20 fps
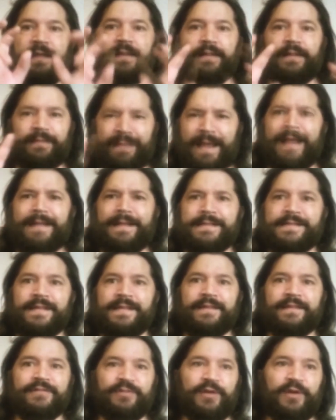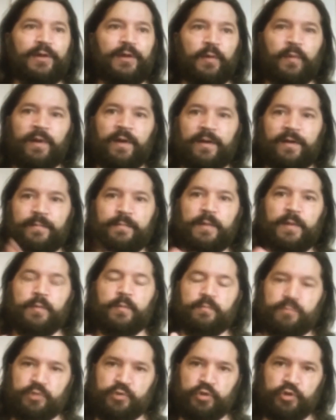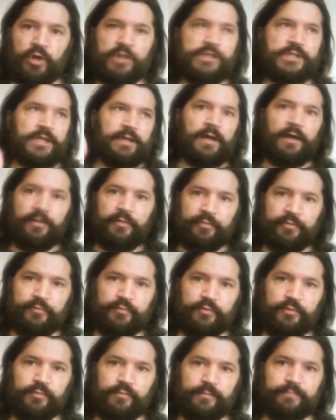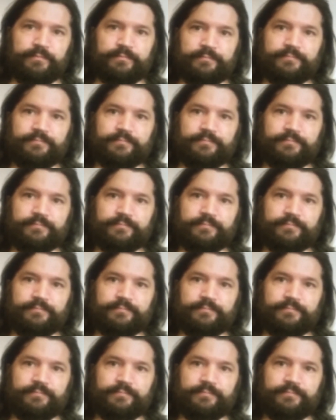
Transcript: like the lanes of the trail where trucks had gone through,